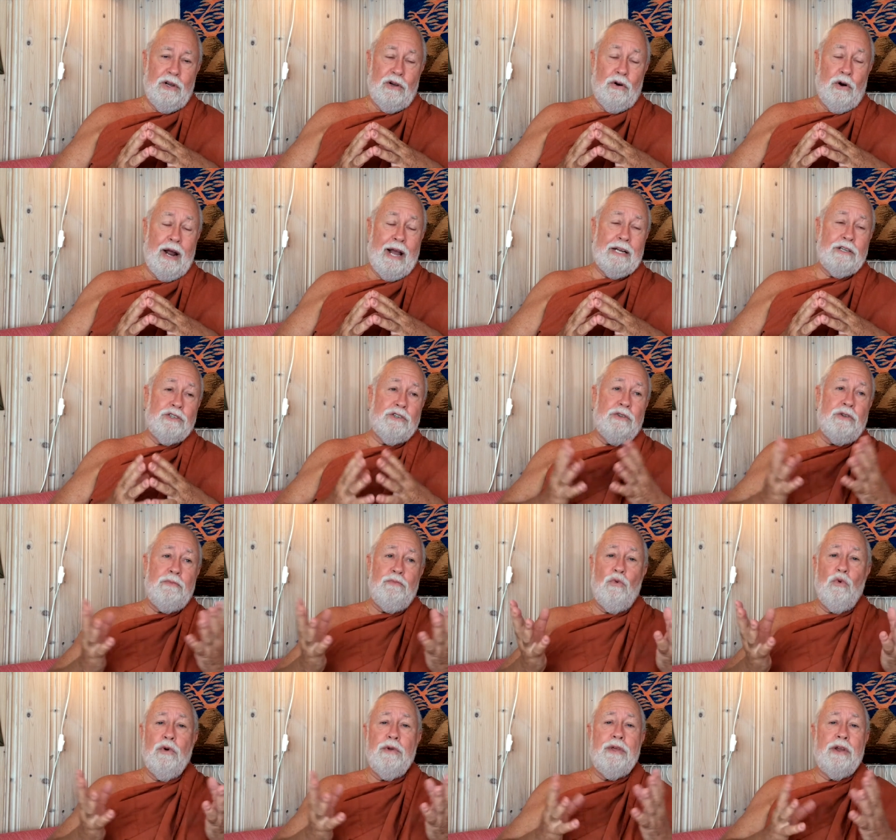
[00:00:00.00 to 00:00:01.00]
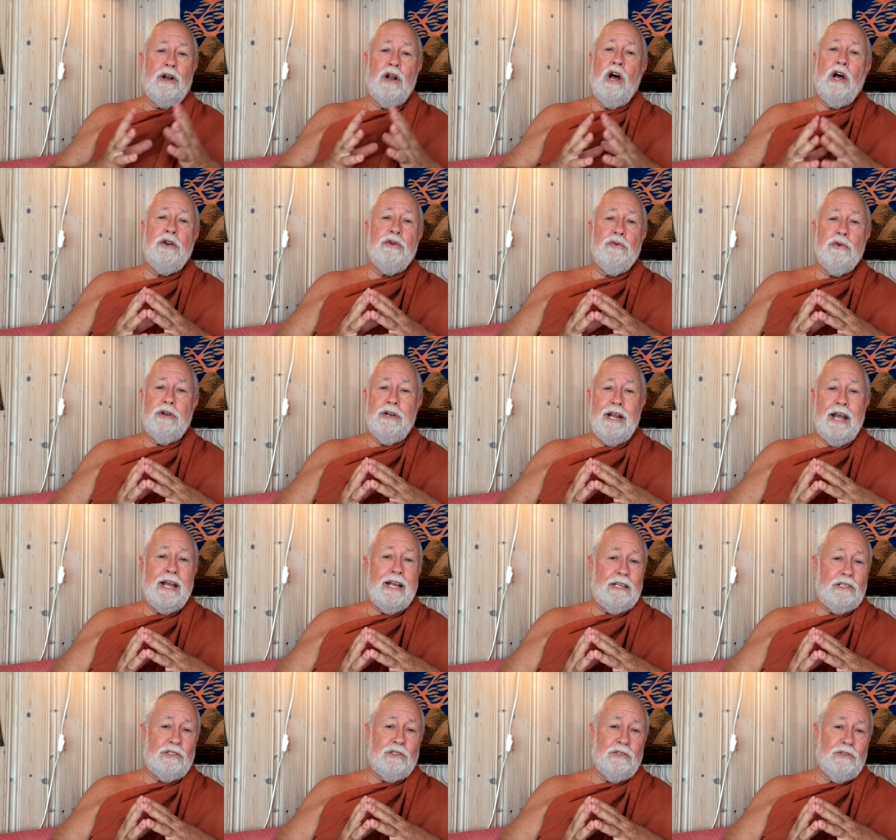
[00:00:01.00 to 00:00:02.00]
or actually more than 100
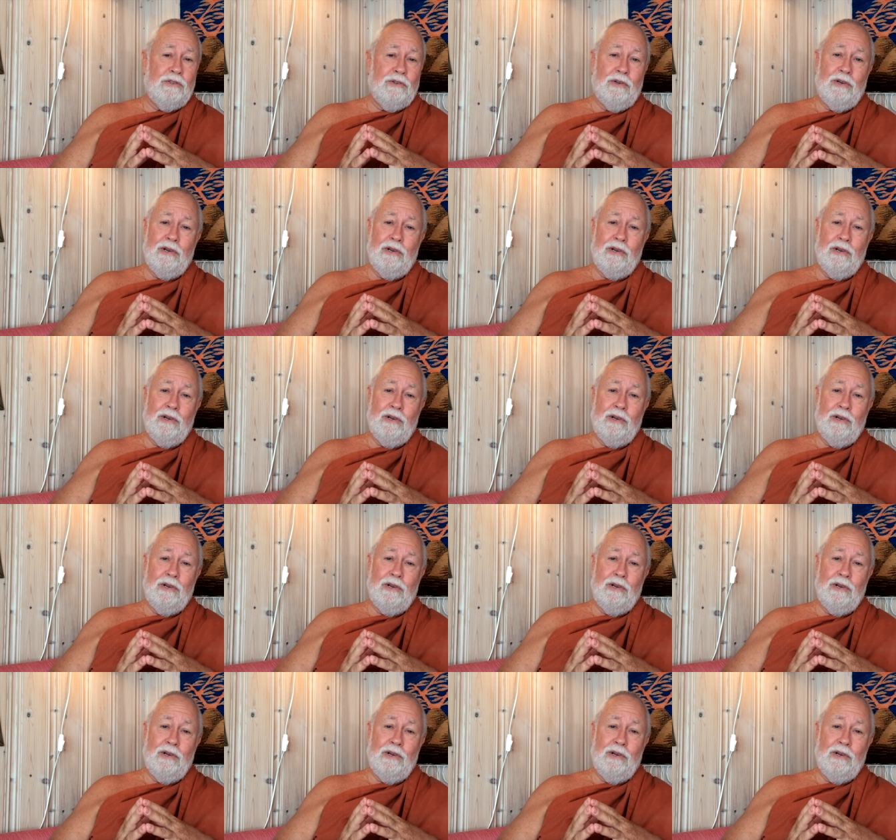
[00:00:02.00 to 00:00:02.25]
days.